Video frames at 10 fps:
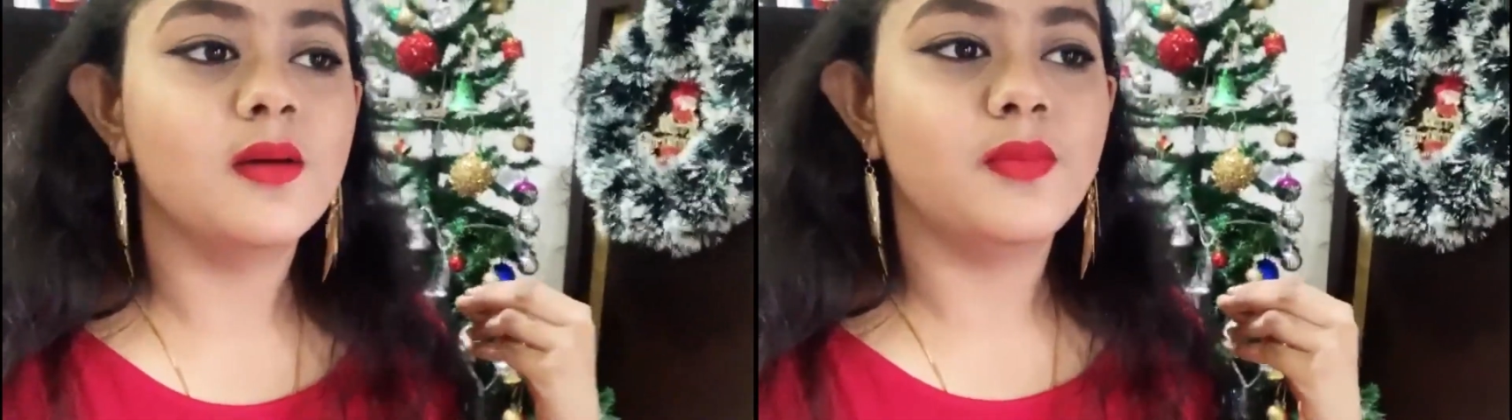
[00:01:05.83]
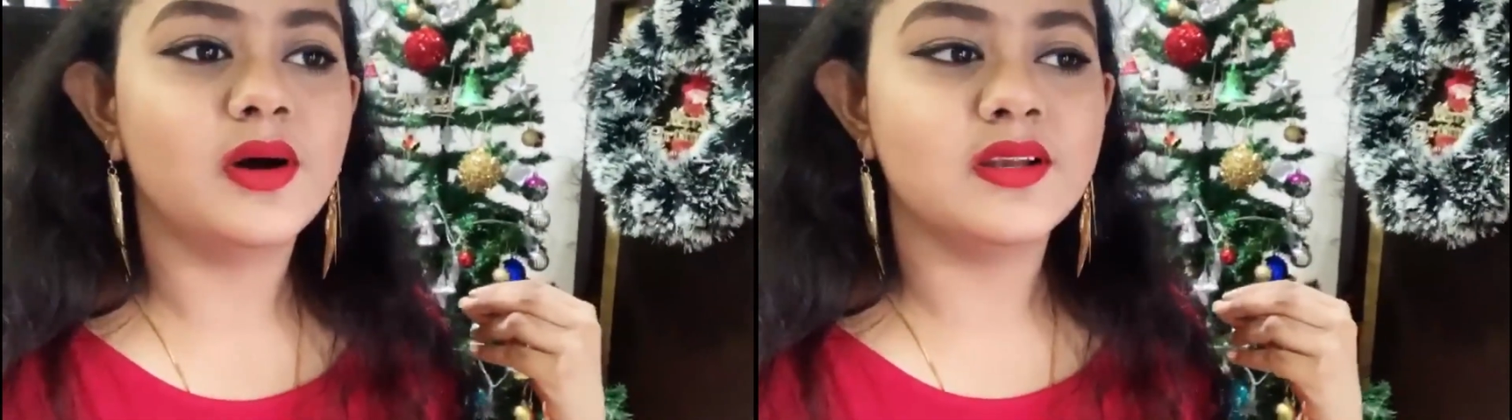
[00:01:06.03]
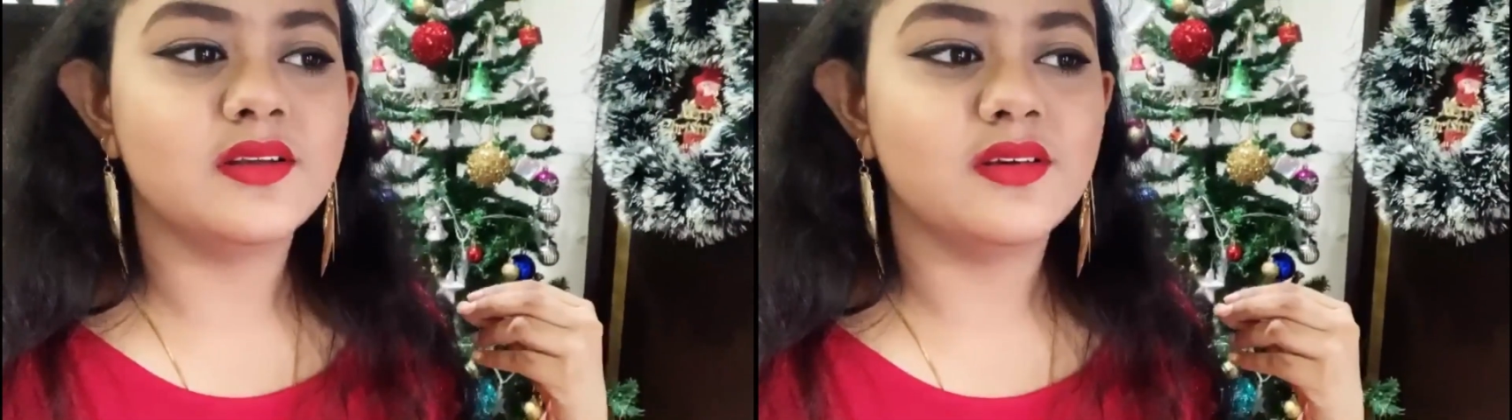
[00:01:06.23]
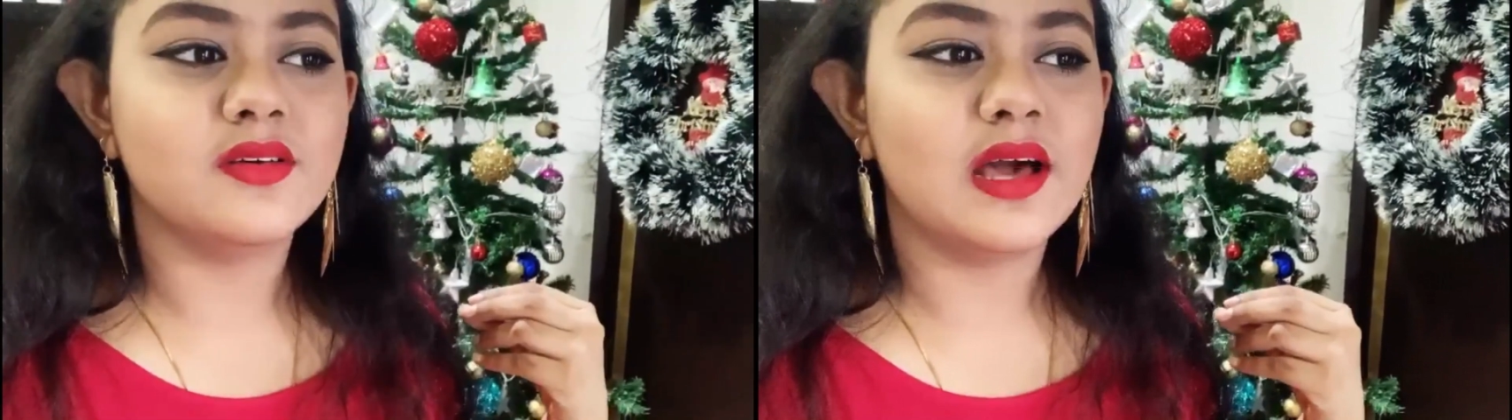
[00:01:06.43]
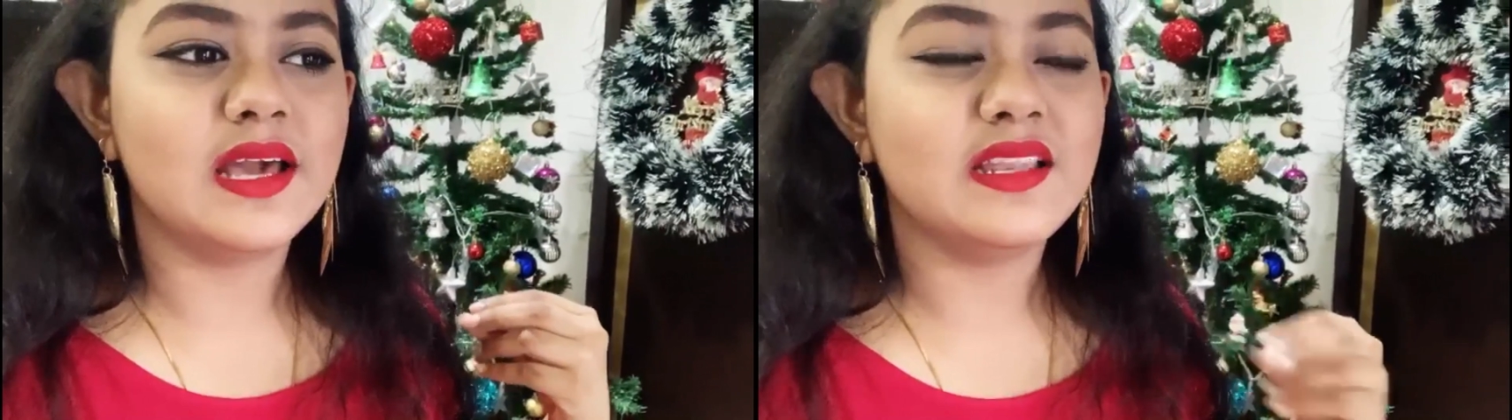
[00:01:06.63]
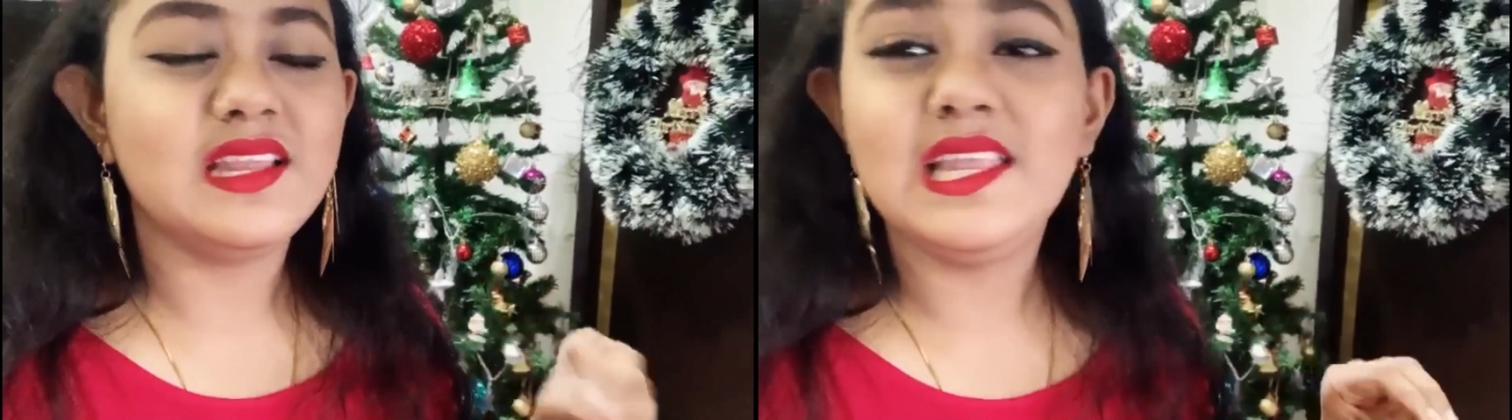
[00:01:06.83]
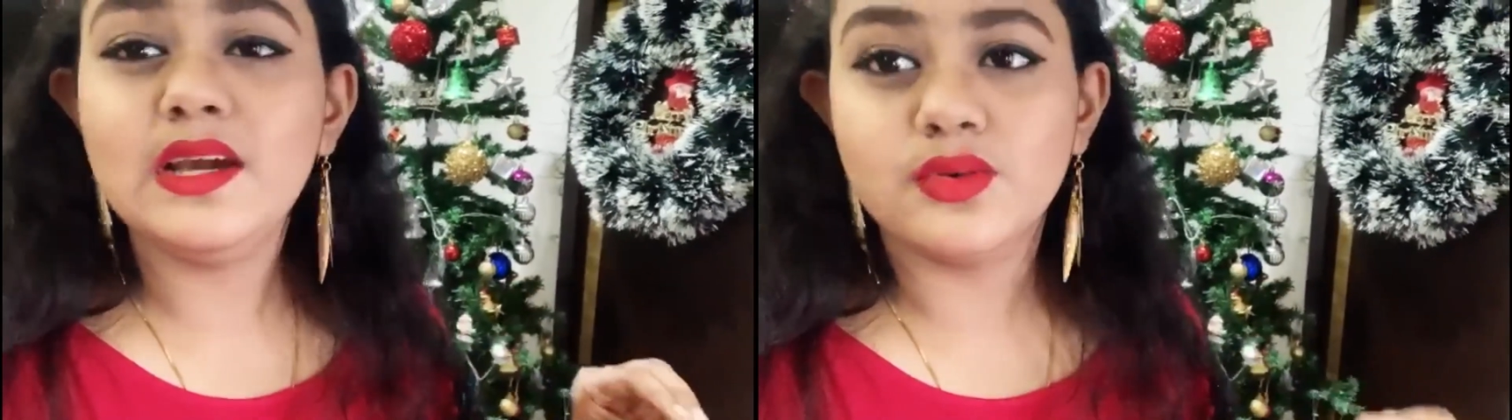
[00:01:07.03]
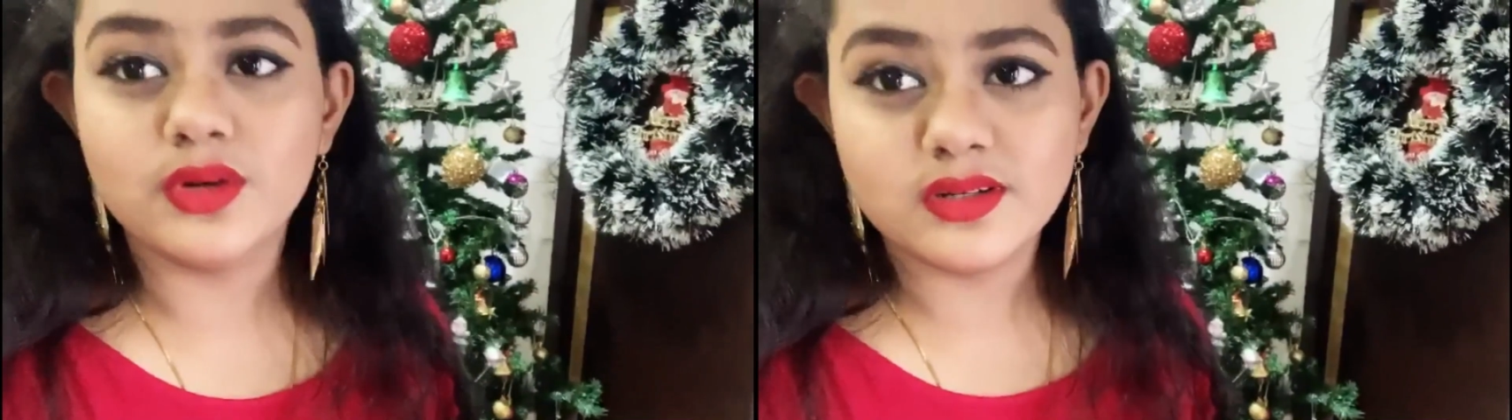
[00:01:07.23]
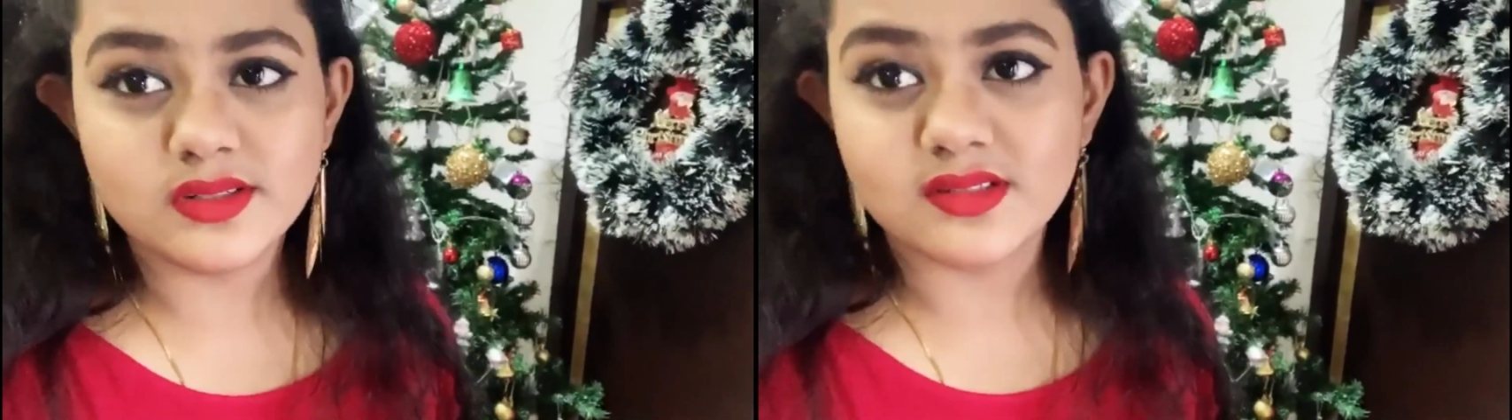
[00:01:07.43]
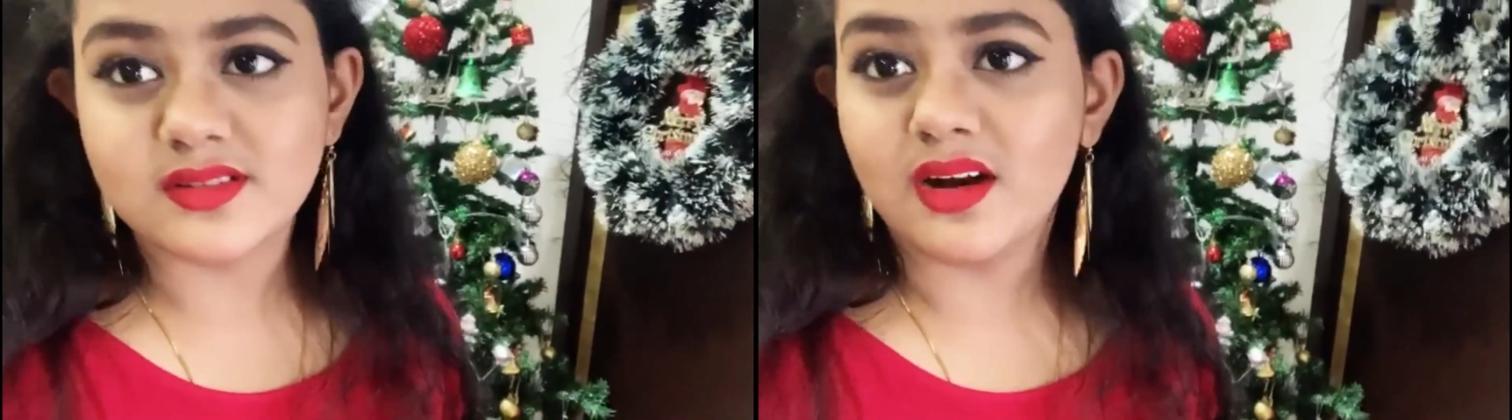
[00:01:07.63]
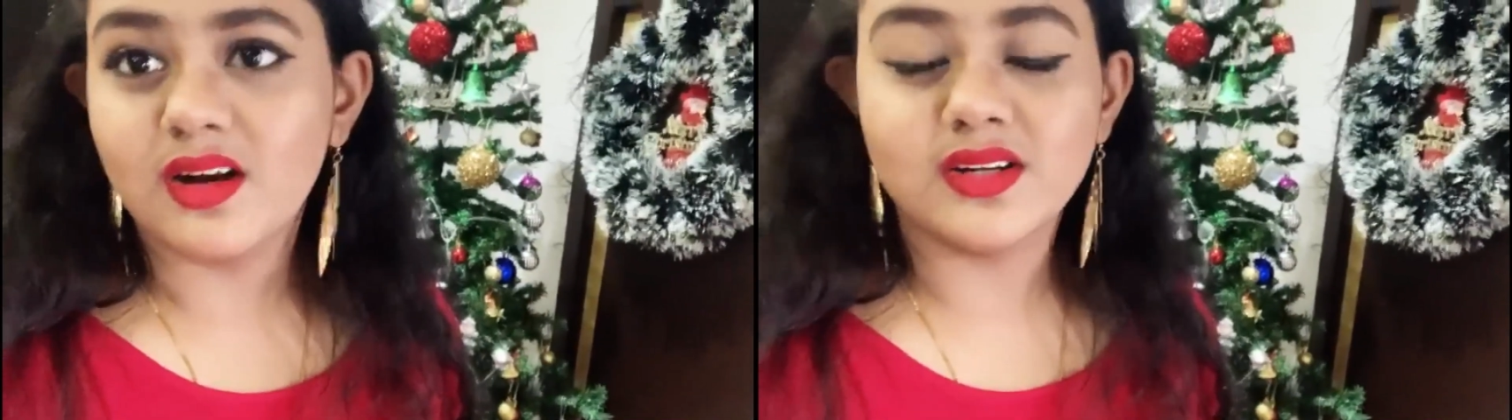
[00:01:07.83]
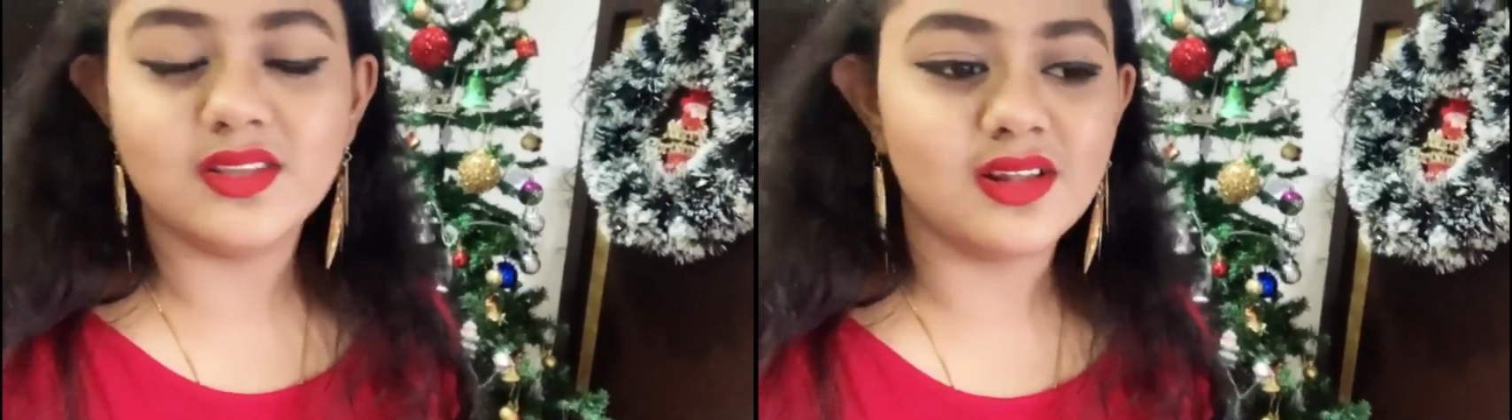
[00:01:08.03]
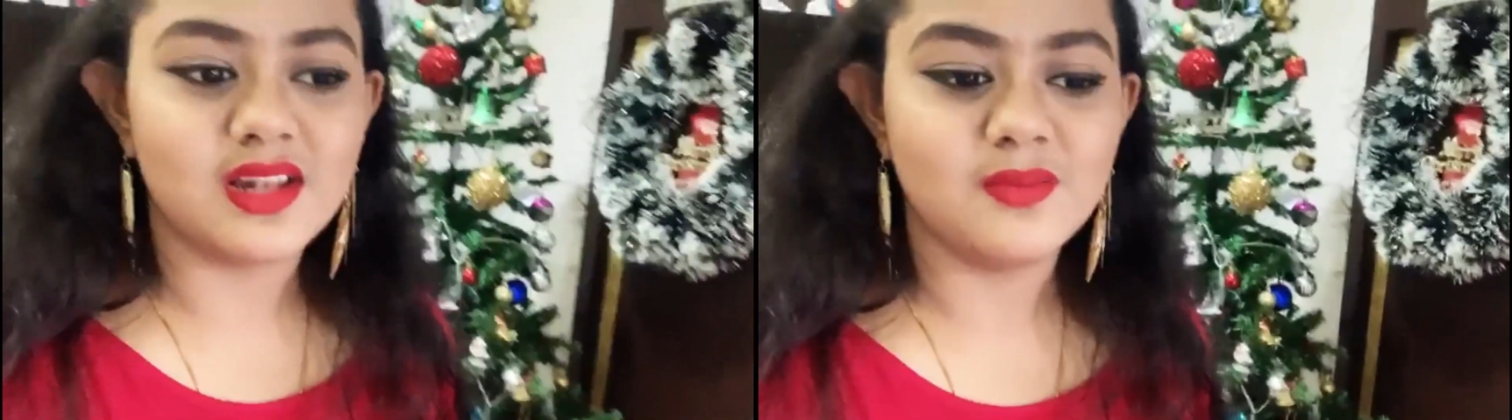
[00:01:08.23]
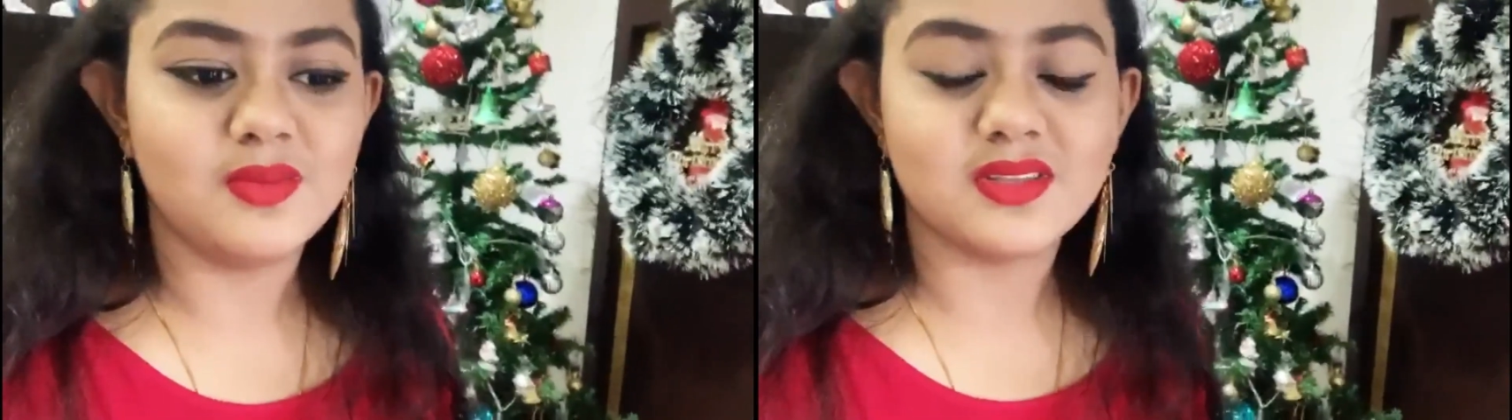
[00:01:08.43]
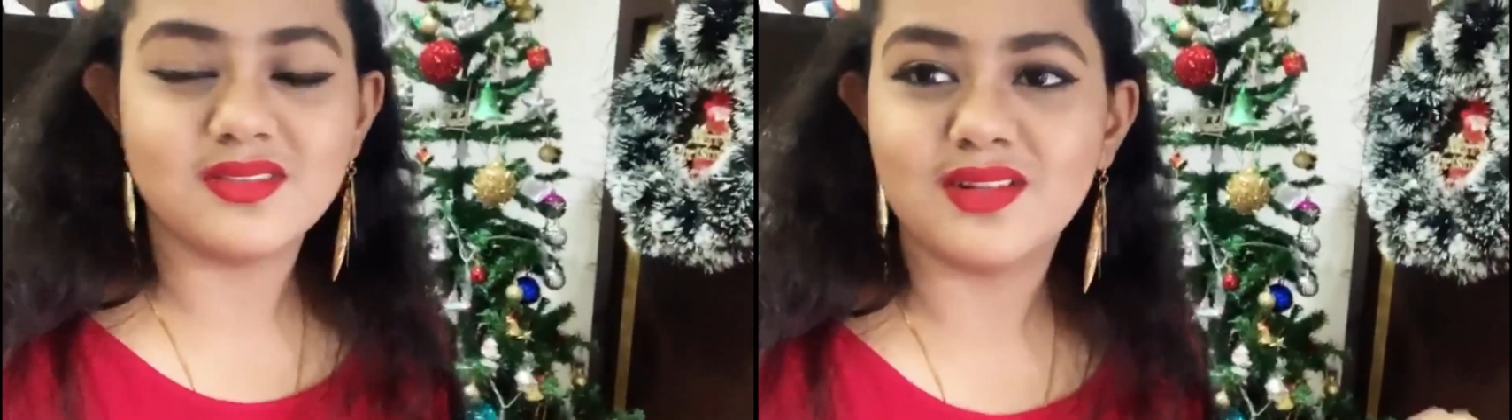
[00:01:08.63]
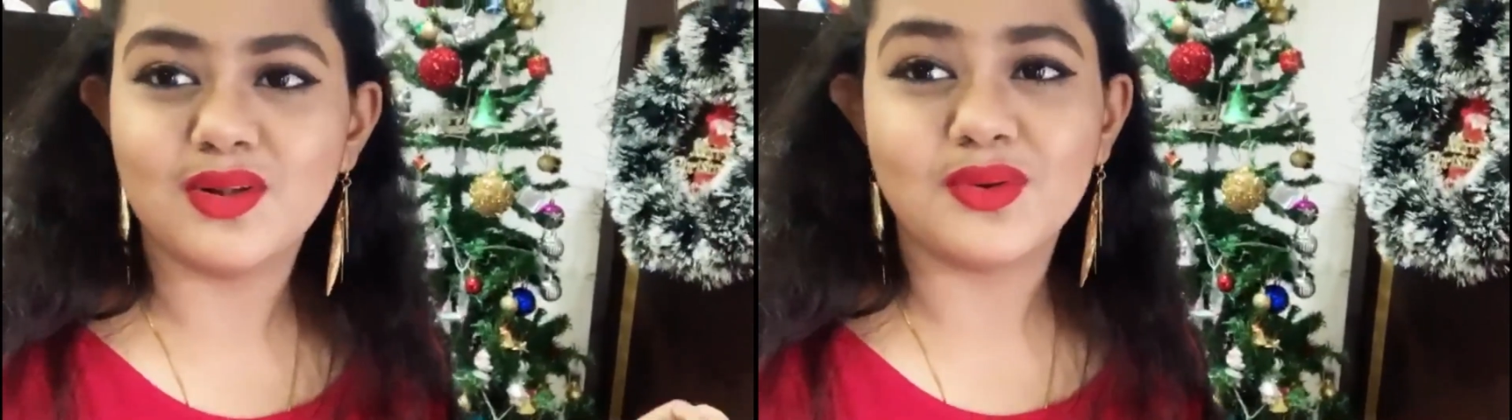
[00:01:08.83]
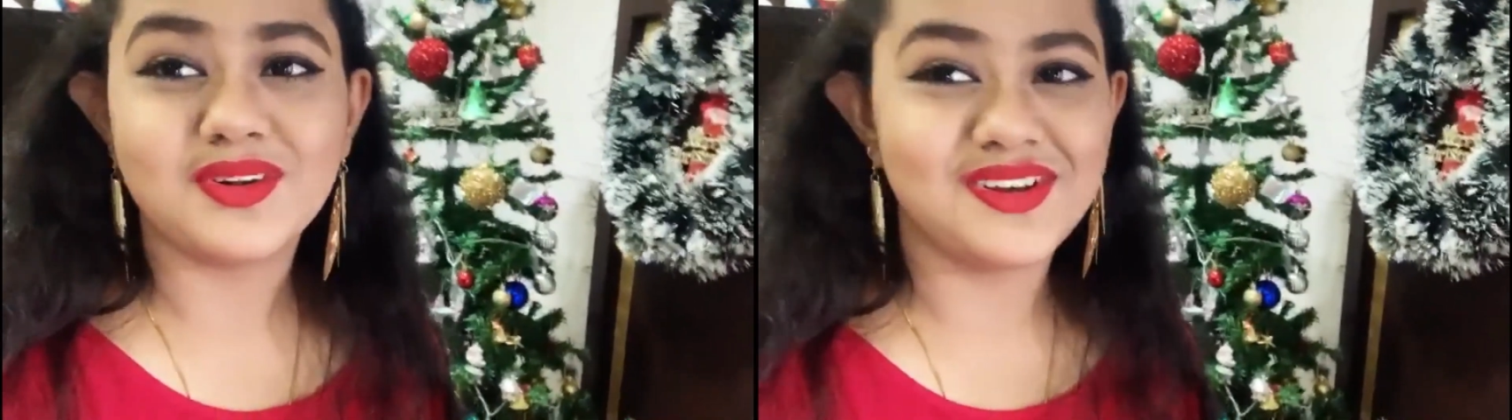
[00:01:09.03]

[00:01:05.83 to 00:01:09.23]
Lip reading: But I really couldn't discard the clip because the look